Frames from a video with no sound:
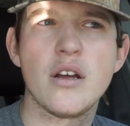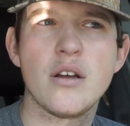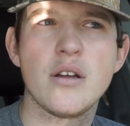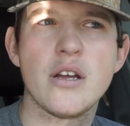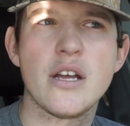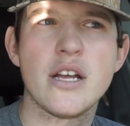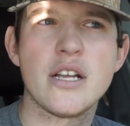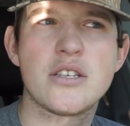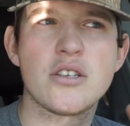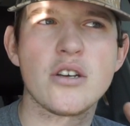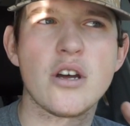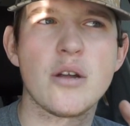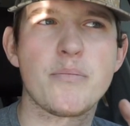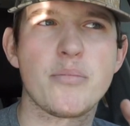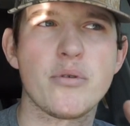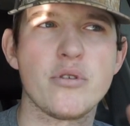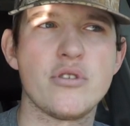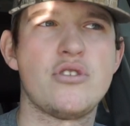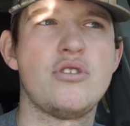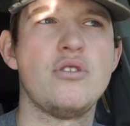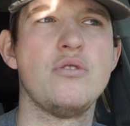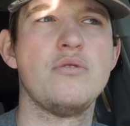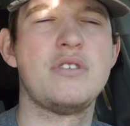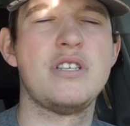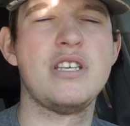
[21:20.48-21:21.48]
It's on
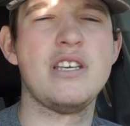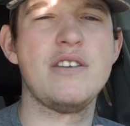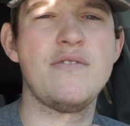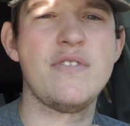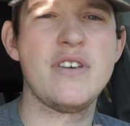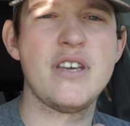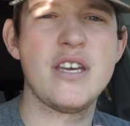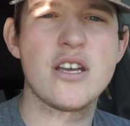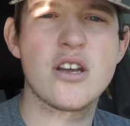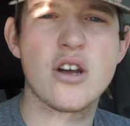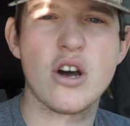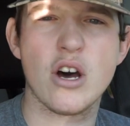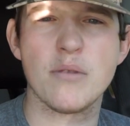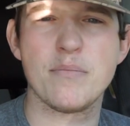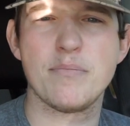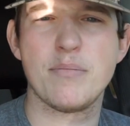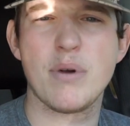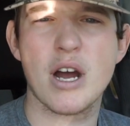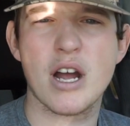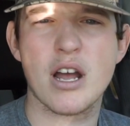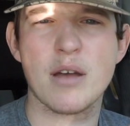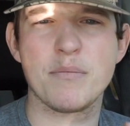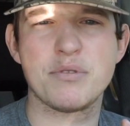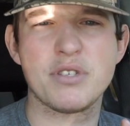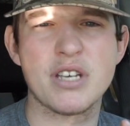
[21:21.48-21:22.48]
Pursuit TV, called
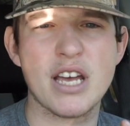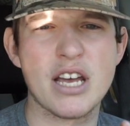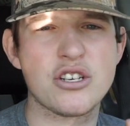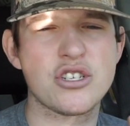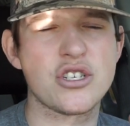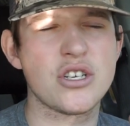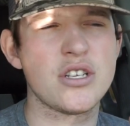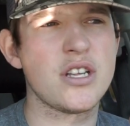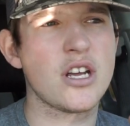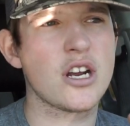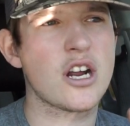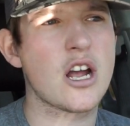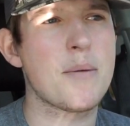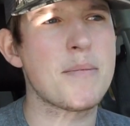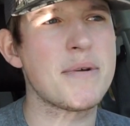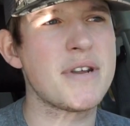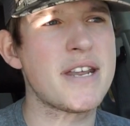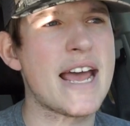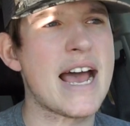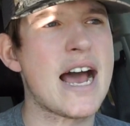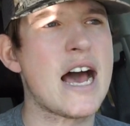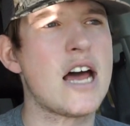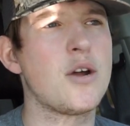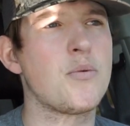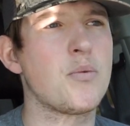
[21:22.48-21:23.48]
Buck Obsession. They're coming
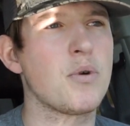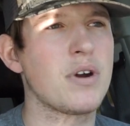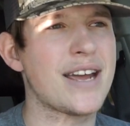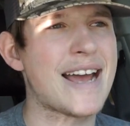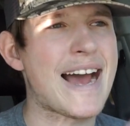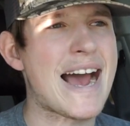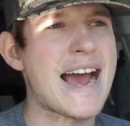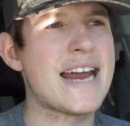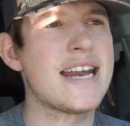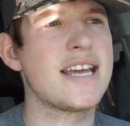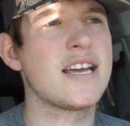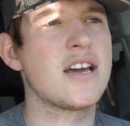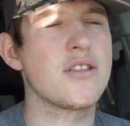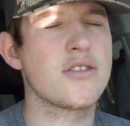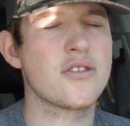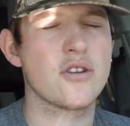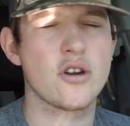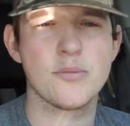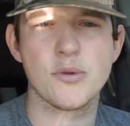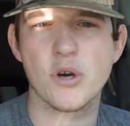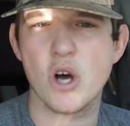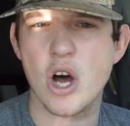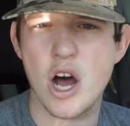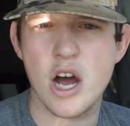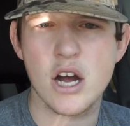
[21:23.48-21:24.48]
down and we're guiding a
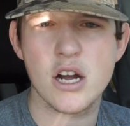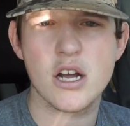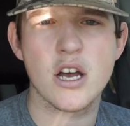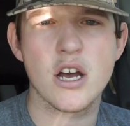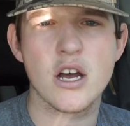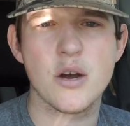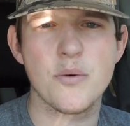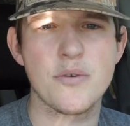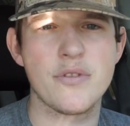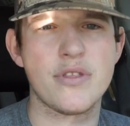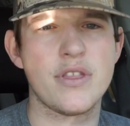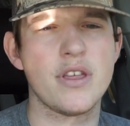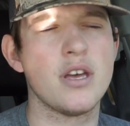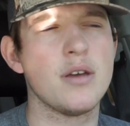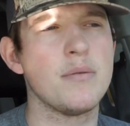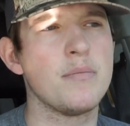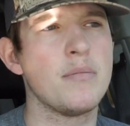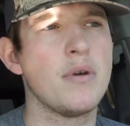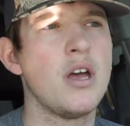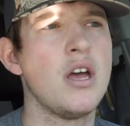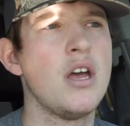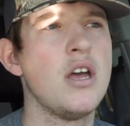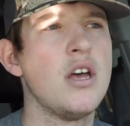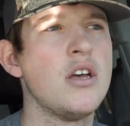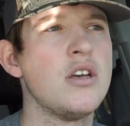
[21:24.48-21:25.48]
thermal hog hunt with
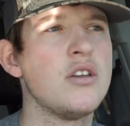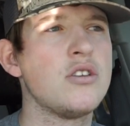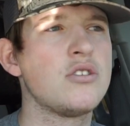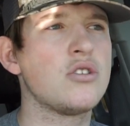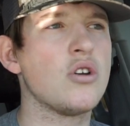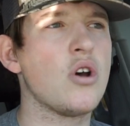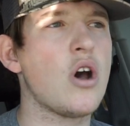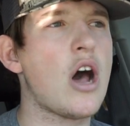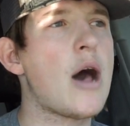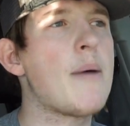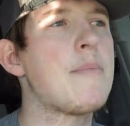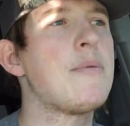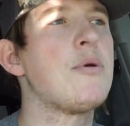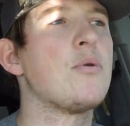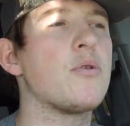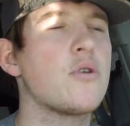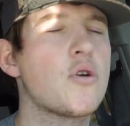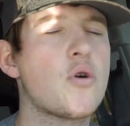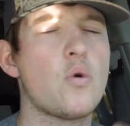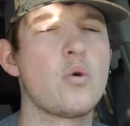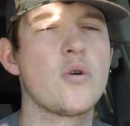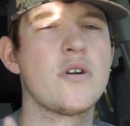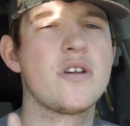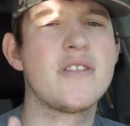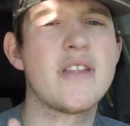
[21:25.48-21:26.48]
them. So I'll be
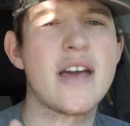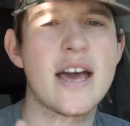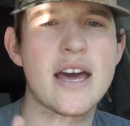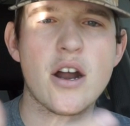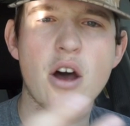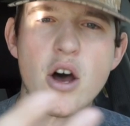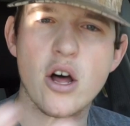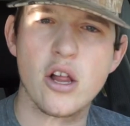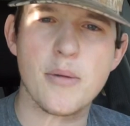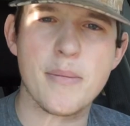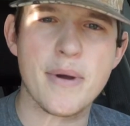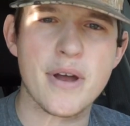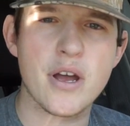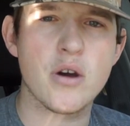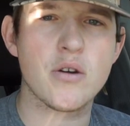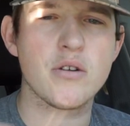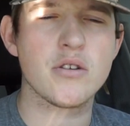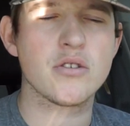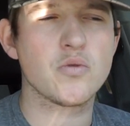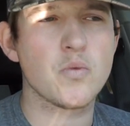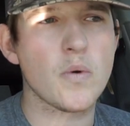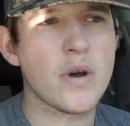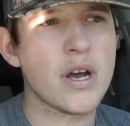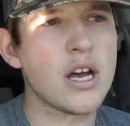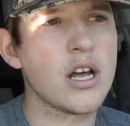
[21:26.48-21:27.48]
recording that all on my own
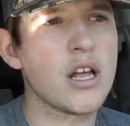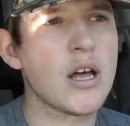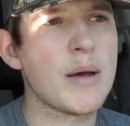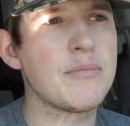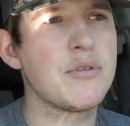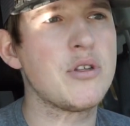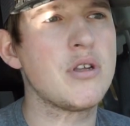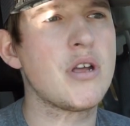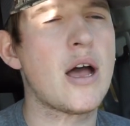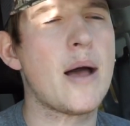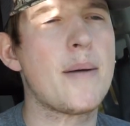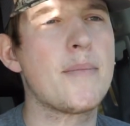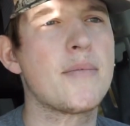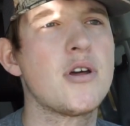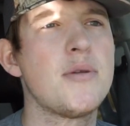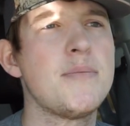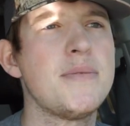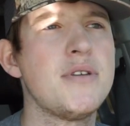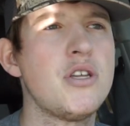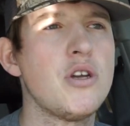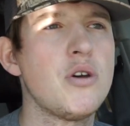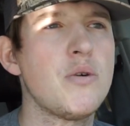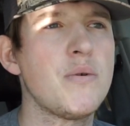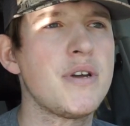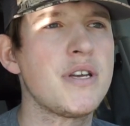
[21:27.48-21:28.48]
as well. I'm going
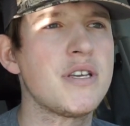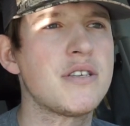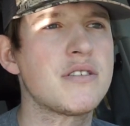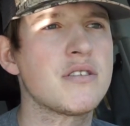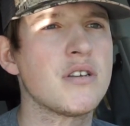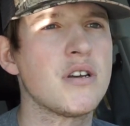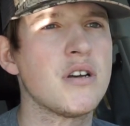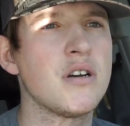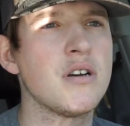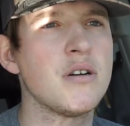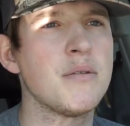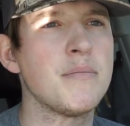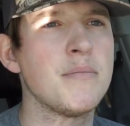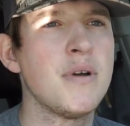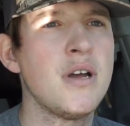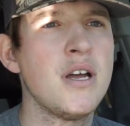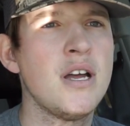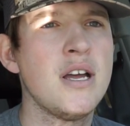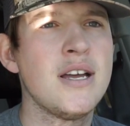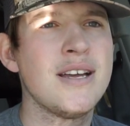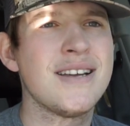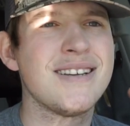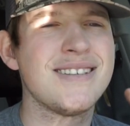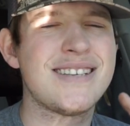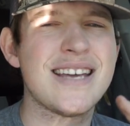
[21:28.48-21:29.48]
to be doing
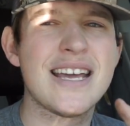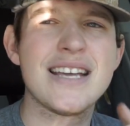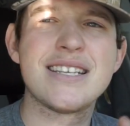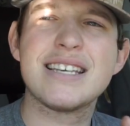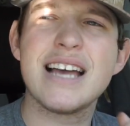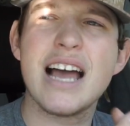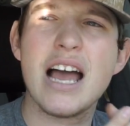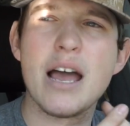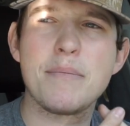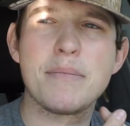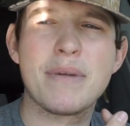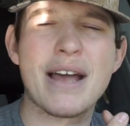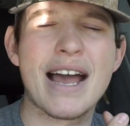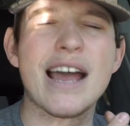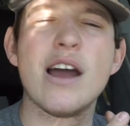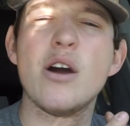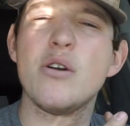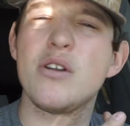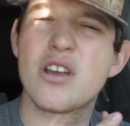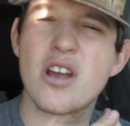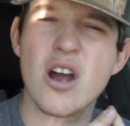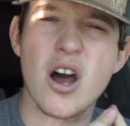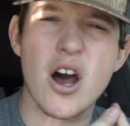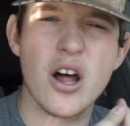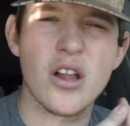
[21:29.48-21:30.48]
some daytime
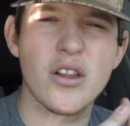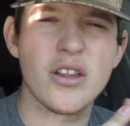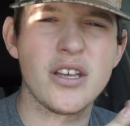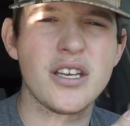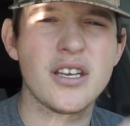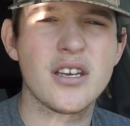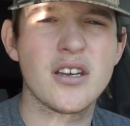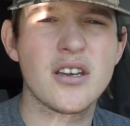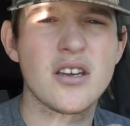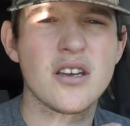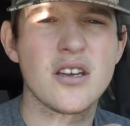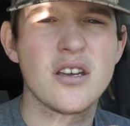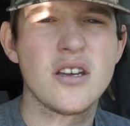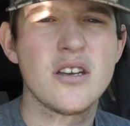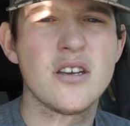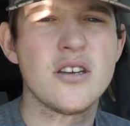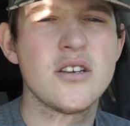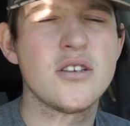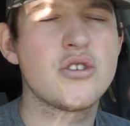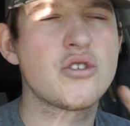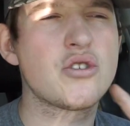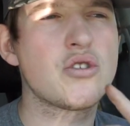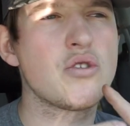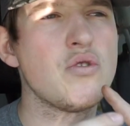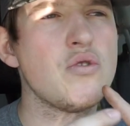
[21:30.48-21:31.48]
coyote calling
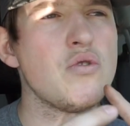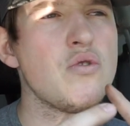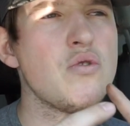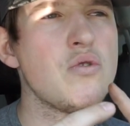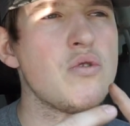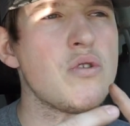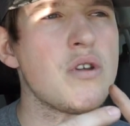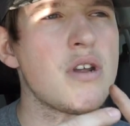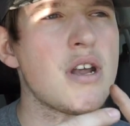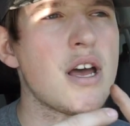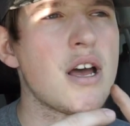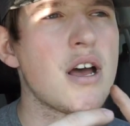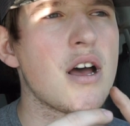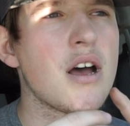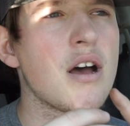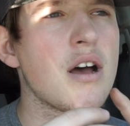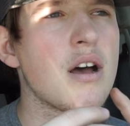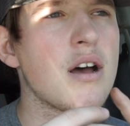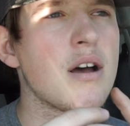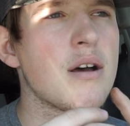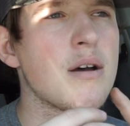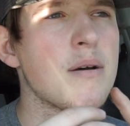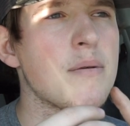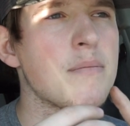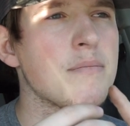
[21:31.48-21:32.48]
soon.
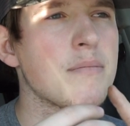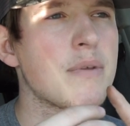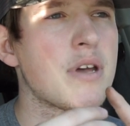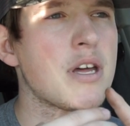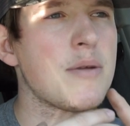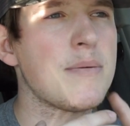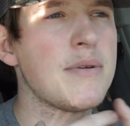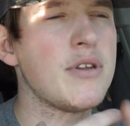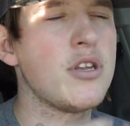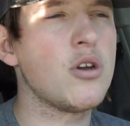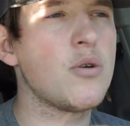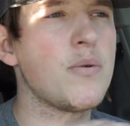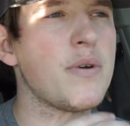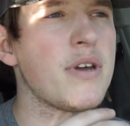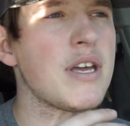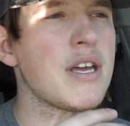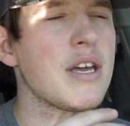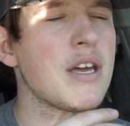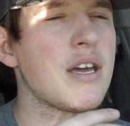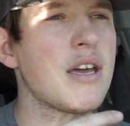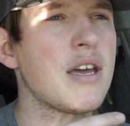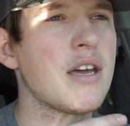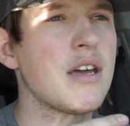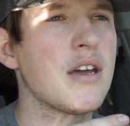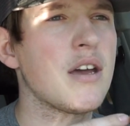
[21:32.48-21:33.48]
I'm going to be
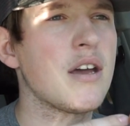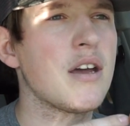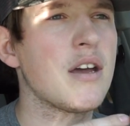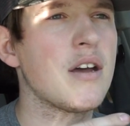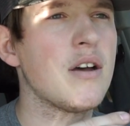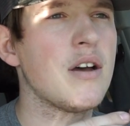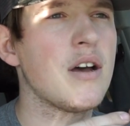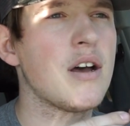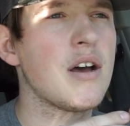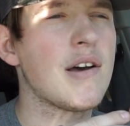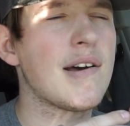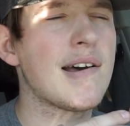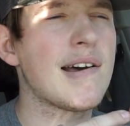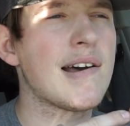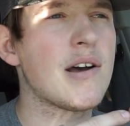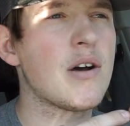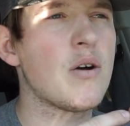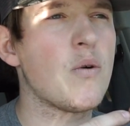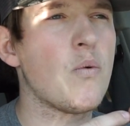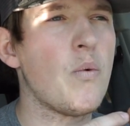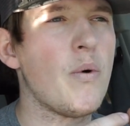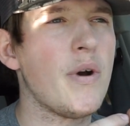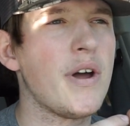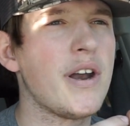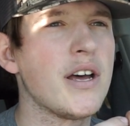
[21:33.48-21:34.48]
doing,
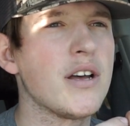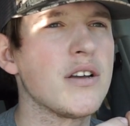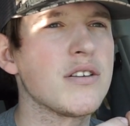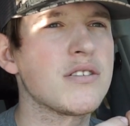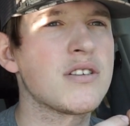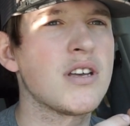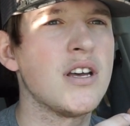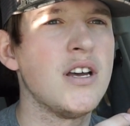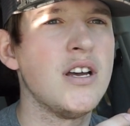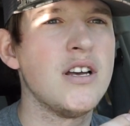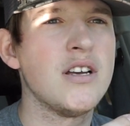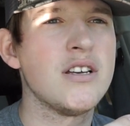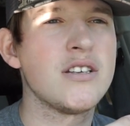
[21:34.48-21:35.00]
what else?